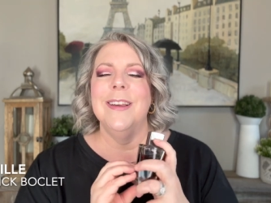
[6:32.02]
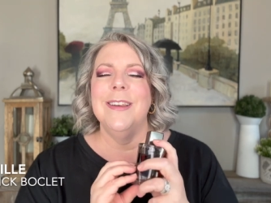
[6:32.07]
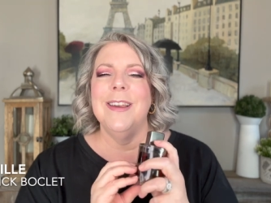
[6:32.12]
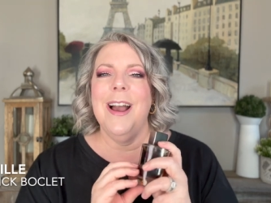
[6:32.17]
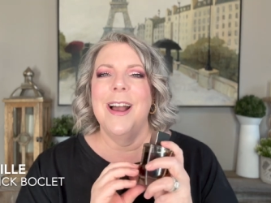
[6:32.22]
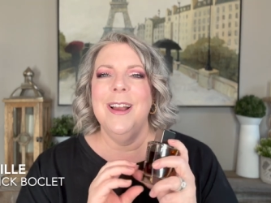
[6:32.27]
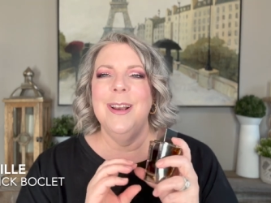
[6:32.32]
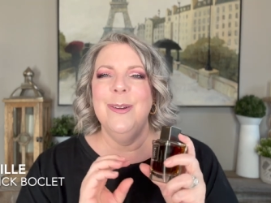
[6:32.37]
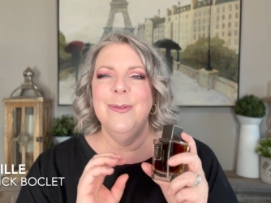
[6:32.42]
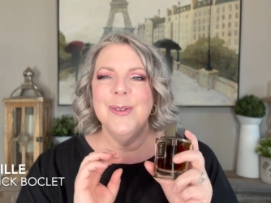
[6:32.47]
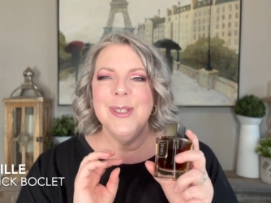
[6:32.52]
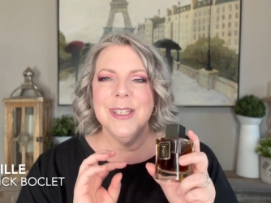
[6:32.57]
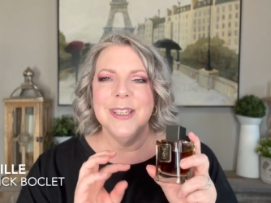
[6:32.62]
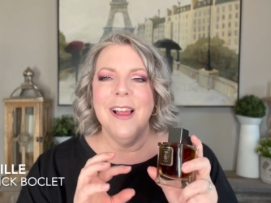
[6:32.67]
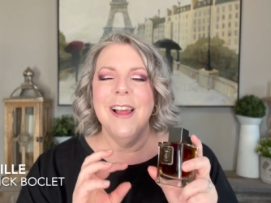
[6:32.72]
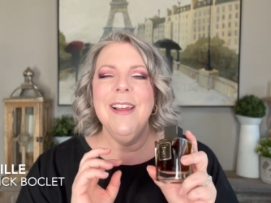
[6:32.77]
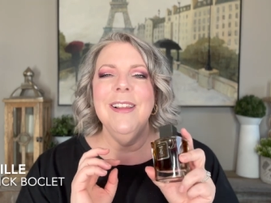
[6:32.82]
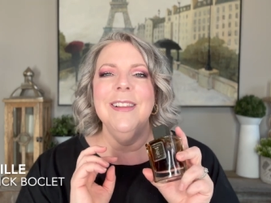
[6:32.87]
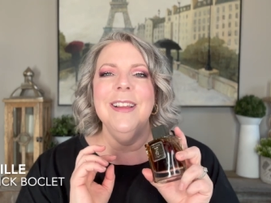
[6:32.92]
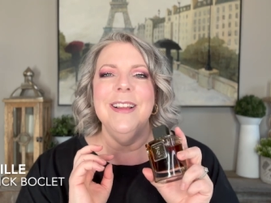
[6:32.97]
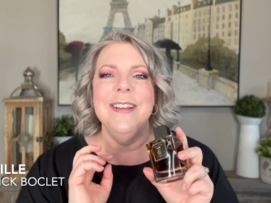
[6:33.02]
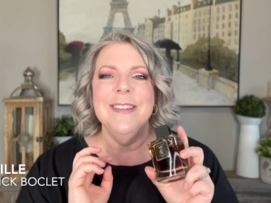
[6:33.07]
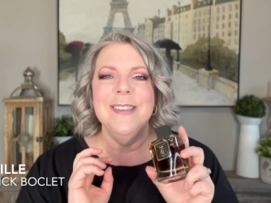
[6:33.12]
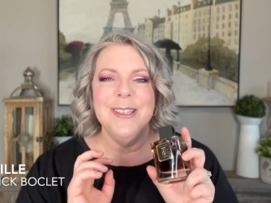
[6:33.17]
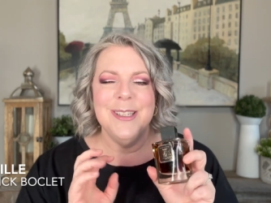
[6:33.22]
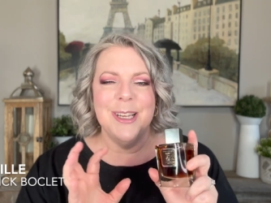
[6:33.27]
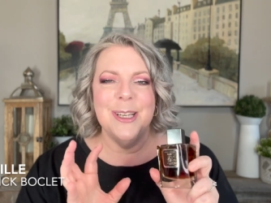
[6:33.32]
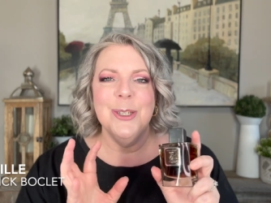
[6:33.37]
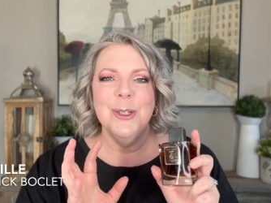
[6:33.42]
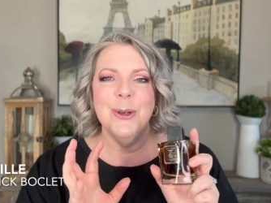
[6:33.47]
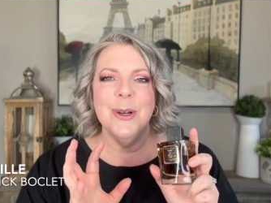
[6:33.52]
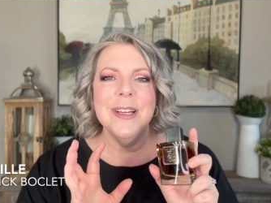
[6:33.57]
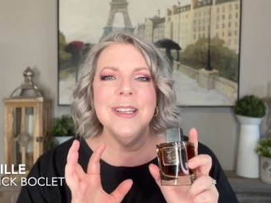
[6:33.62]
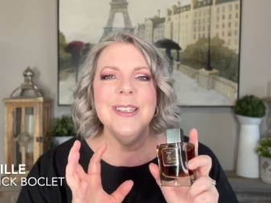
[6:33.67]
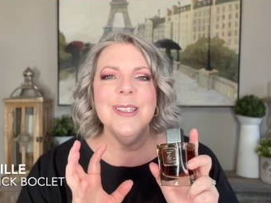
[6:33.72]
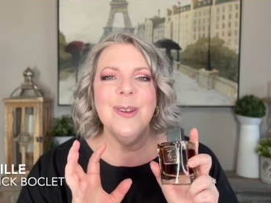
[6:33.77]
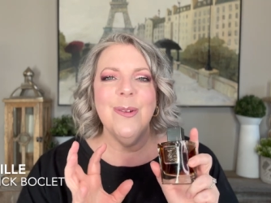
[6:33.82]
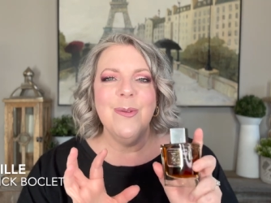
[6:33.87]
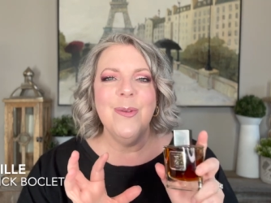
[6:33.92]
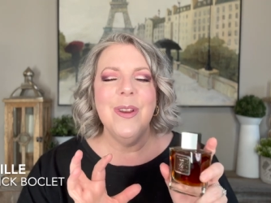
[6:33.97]
kind of slightly
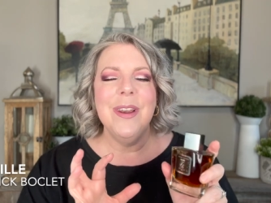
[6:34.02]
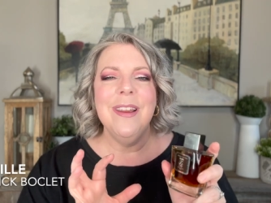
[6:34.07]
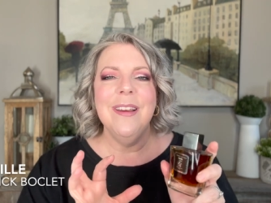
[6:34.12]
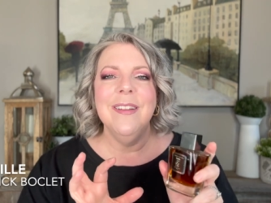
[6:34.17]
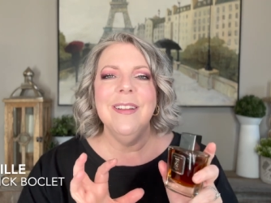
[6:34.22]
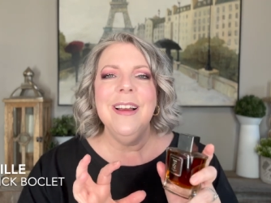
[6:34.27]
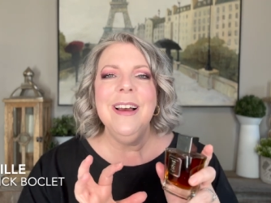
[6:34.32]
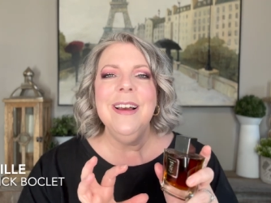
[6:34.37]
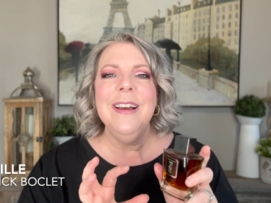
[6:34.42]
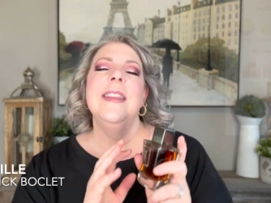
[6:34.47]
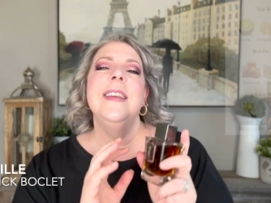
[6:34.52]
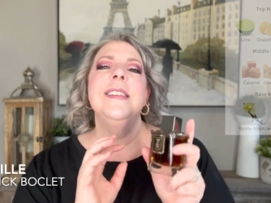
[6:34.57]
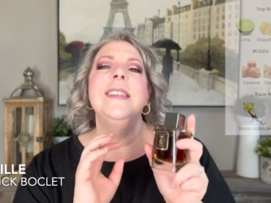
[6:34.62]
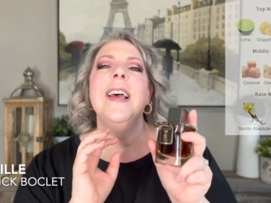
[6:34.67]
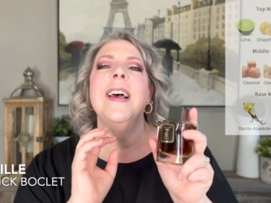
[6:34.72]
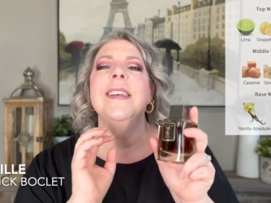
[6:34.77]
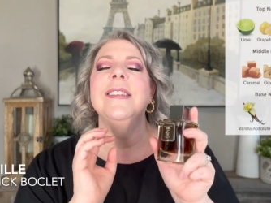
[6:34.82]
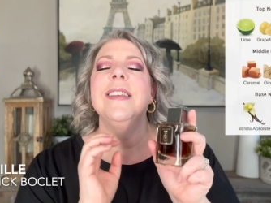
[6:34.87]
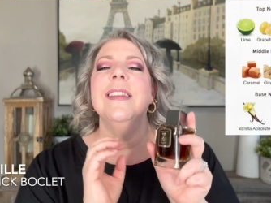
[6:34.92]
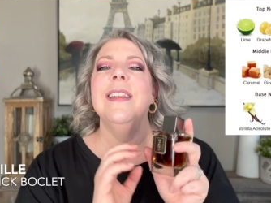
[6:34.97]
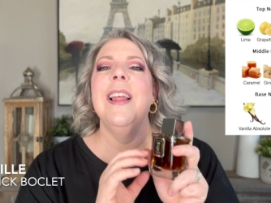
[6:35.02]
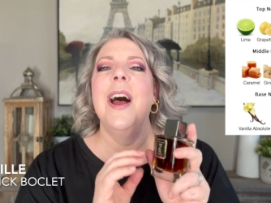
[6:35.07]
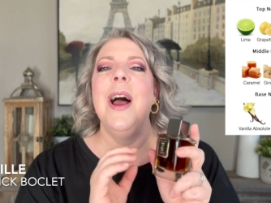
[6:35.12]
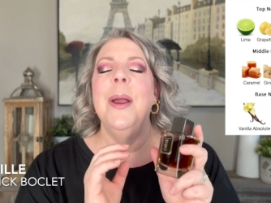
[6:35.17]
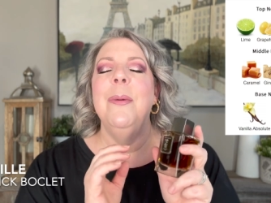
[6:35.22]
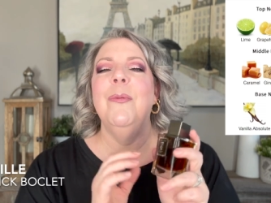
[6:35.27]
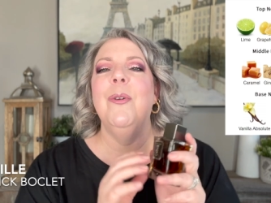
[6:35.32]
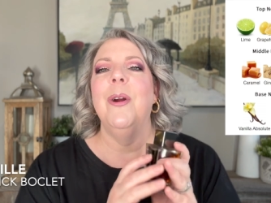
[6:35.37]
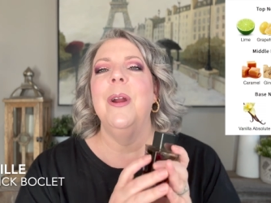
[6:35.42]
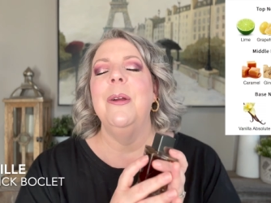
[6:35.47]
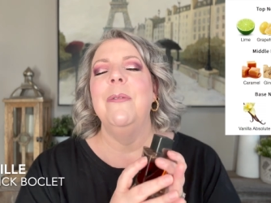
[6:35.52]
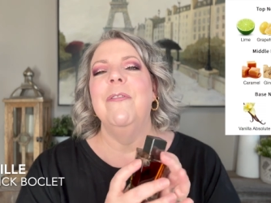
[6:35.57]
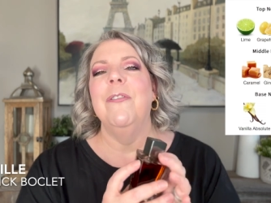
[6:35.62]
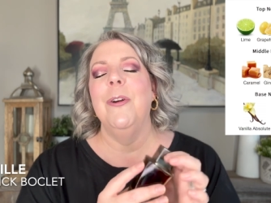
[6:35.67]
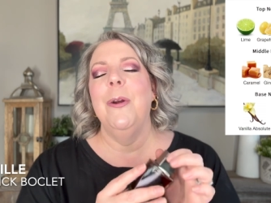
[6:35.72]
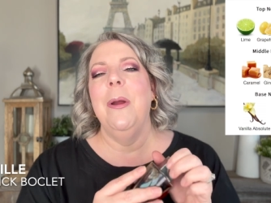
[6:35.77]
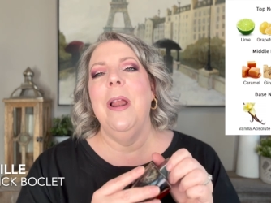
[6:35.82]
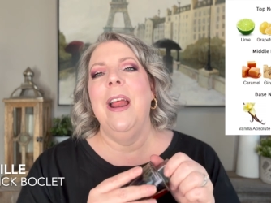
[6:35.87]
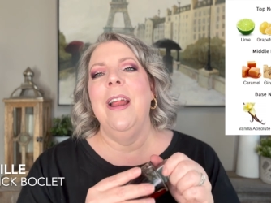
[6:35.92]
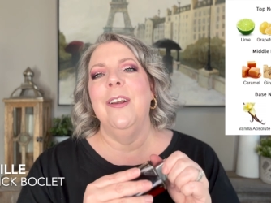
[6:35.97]
citrus vanilla. This has lime,
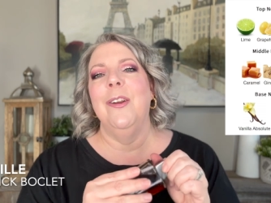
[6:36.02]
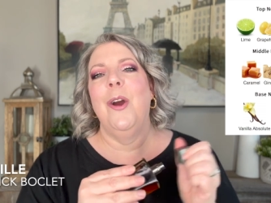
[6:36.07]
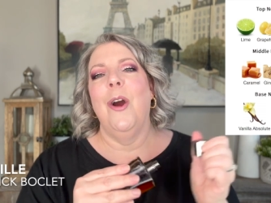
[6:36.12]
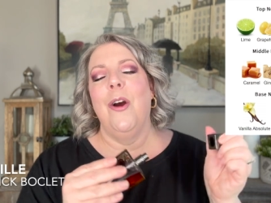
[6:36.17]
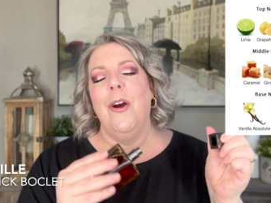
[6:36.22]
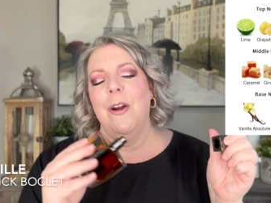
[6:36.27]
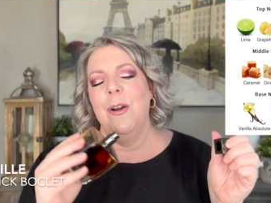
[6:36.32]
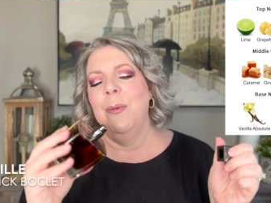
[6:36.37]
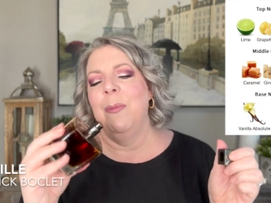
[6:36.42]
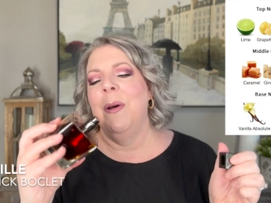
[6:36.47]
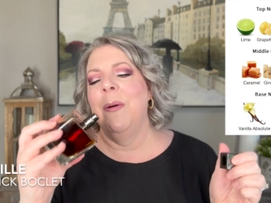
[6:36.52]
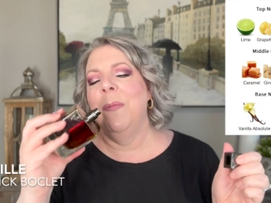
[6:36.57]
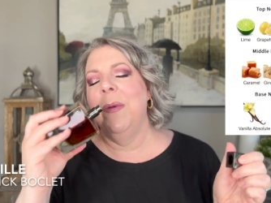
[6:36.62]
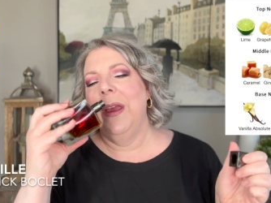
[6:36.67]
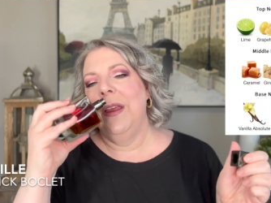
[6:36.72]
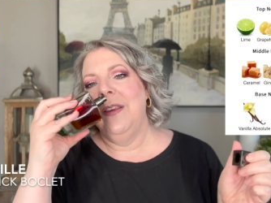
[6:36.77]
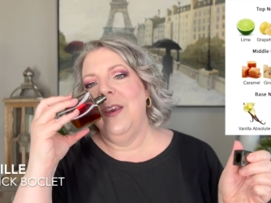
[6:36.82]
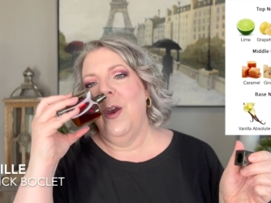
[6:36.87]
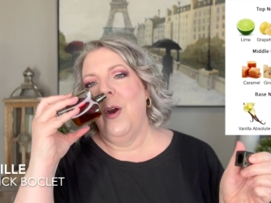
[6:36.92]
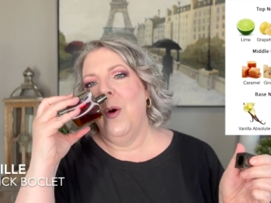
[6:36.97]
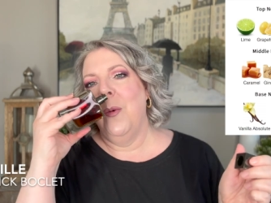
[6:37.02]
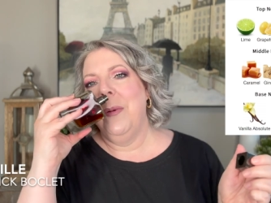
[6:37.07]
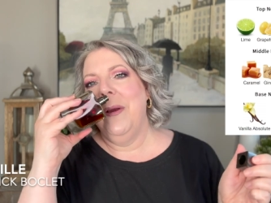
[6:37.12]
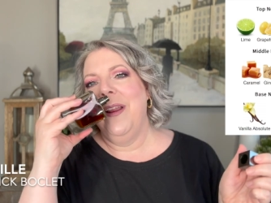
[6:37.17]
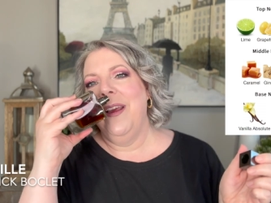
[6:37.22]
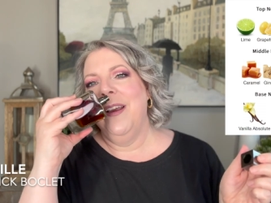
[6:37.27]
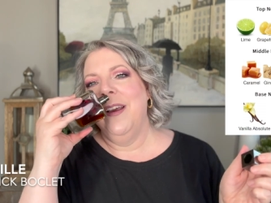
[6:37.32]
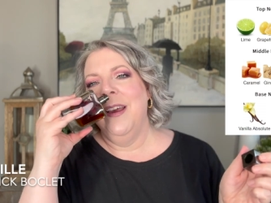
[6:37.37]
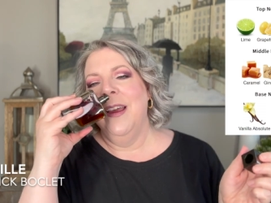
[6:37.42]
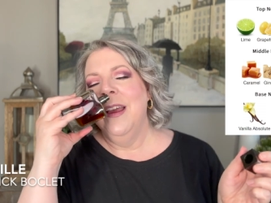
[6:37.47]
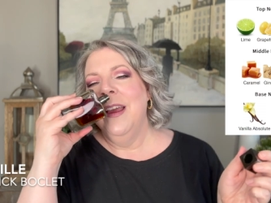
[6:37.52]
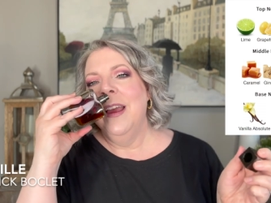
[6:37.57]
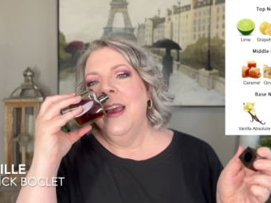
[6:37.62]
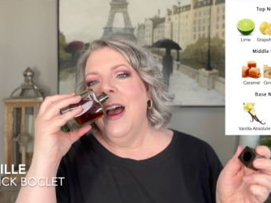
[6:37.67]
grapefruit, and cardamom in the opening.